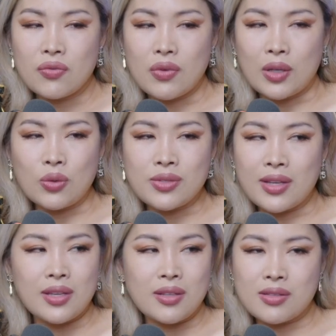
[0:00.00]
I don't
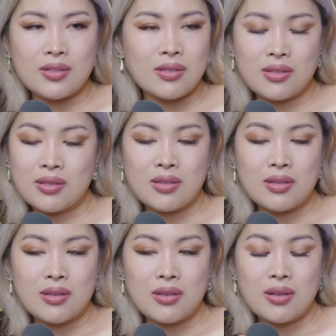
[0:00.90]
think it's
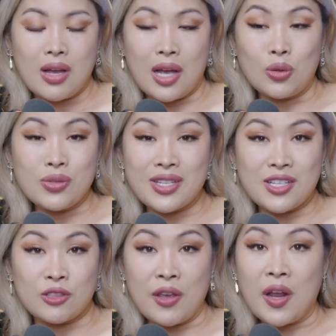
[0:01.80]
I don't think
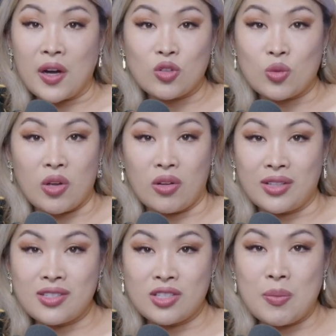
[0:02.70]
it's fair, to be honest.